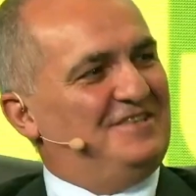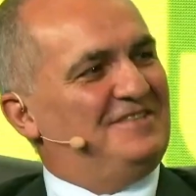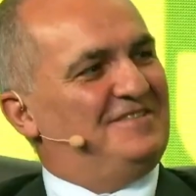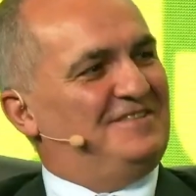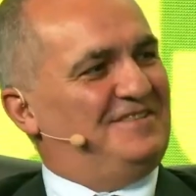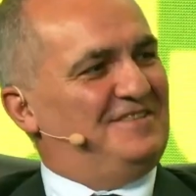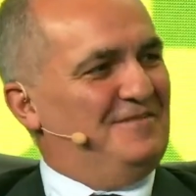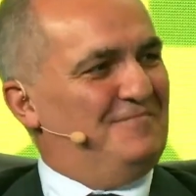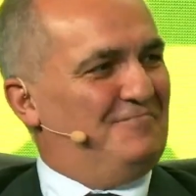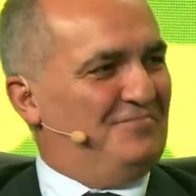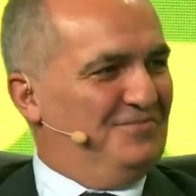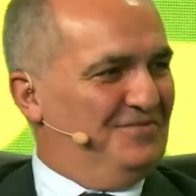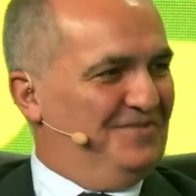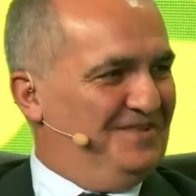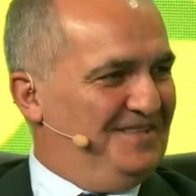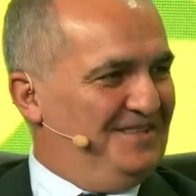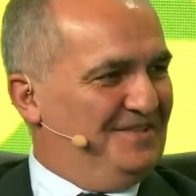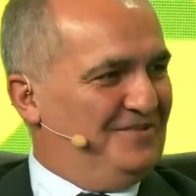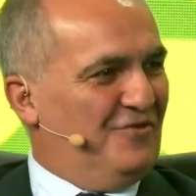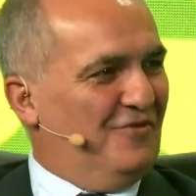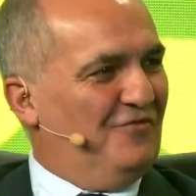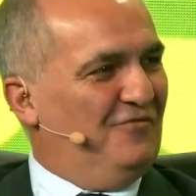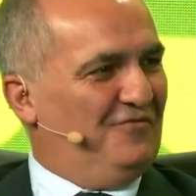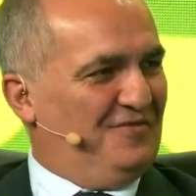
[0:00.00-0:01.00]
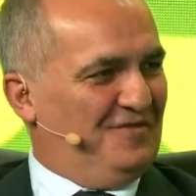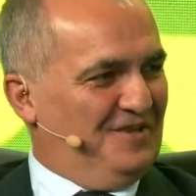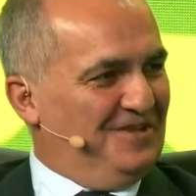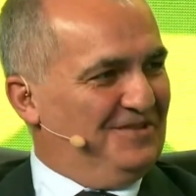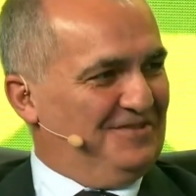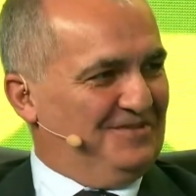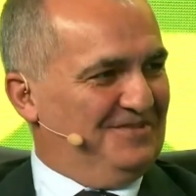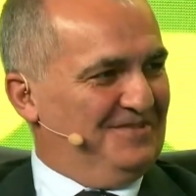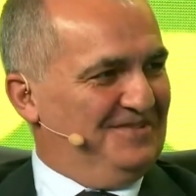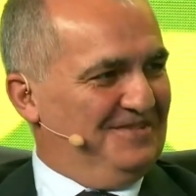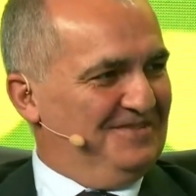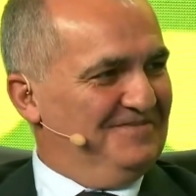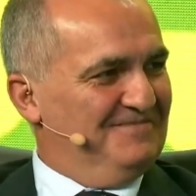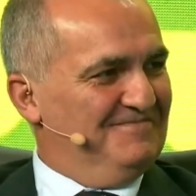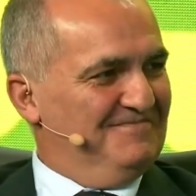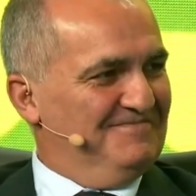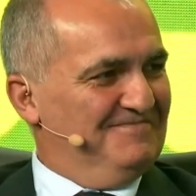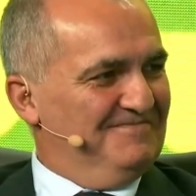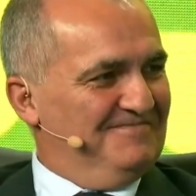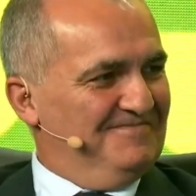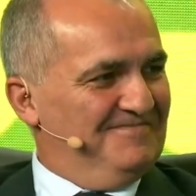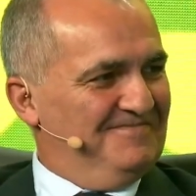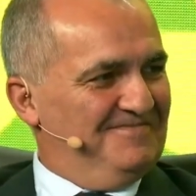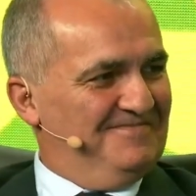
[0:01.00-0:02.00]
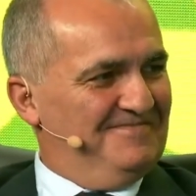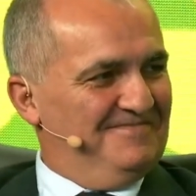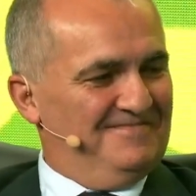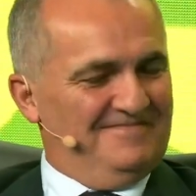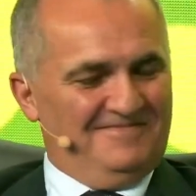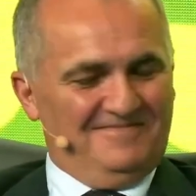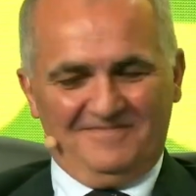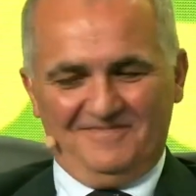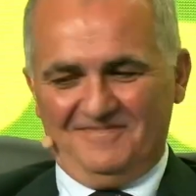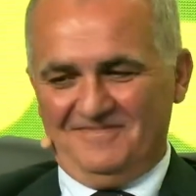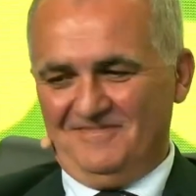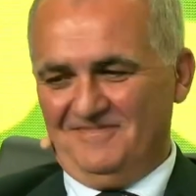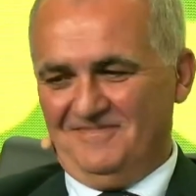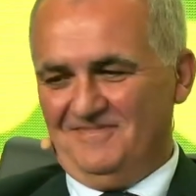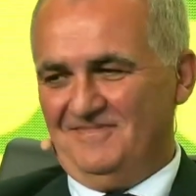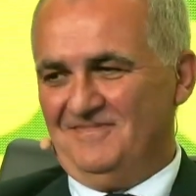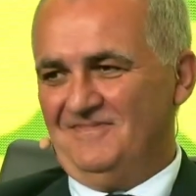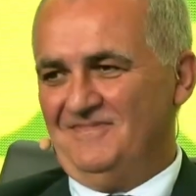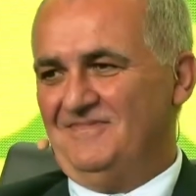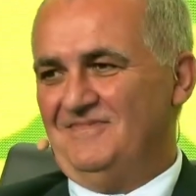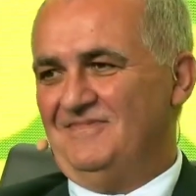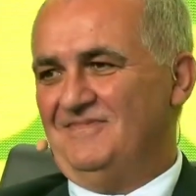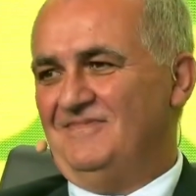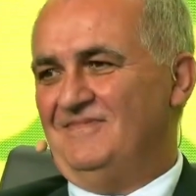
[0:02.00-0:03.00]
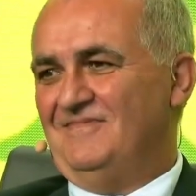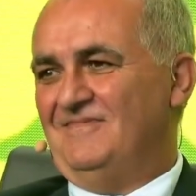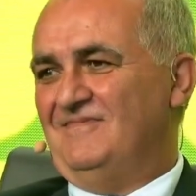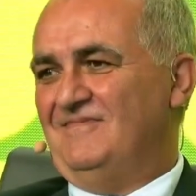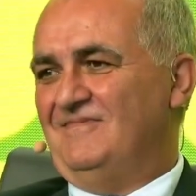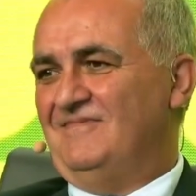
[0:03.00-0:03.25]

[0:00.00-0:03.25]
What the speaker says: of human nature to prevent this type of